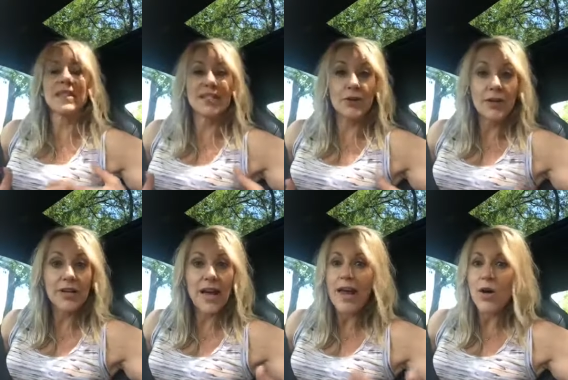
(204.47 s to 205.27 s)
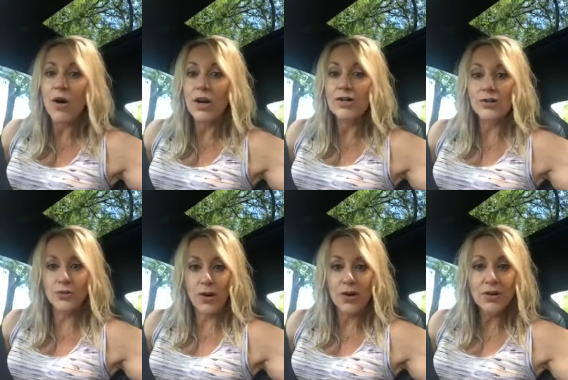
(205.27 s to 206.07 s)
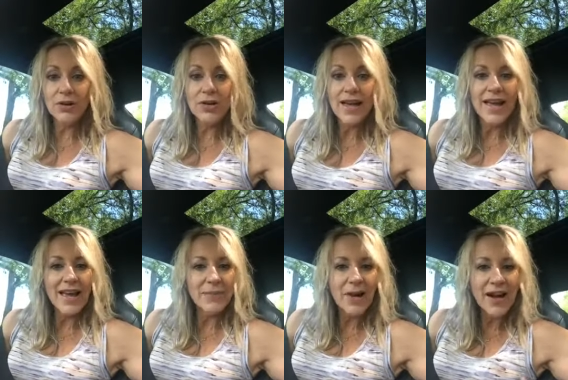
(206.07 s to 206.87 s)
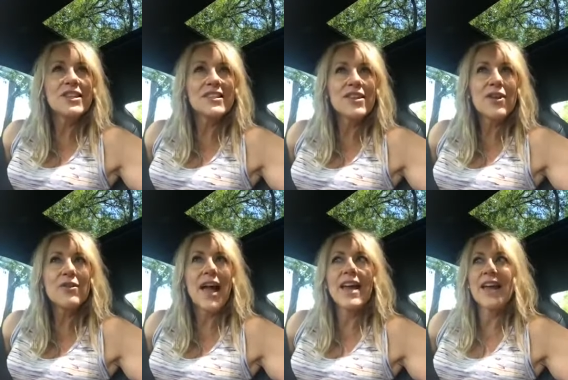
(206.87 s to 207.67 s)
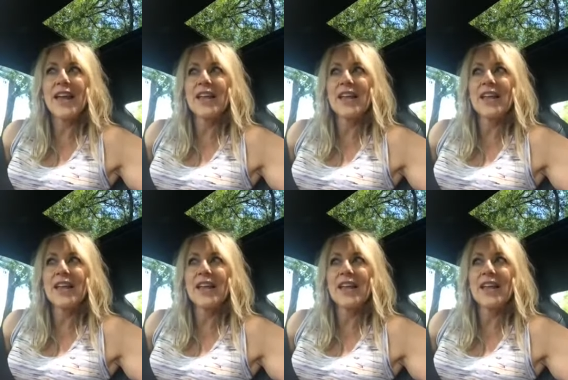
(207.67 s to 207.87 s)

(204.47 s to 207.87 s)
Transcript: during a hard struggle, hey, Bon, just know that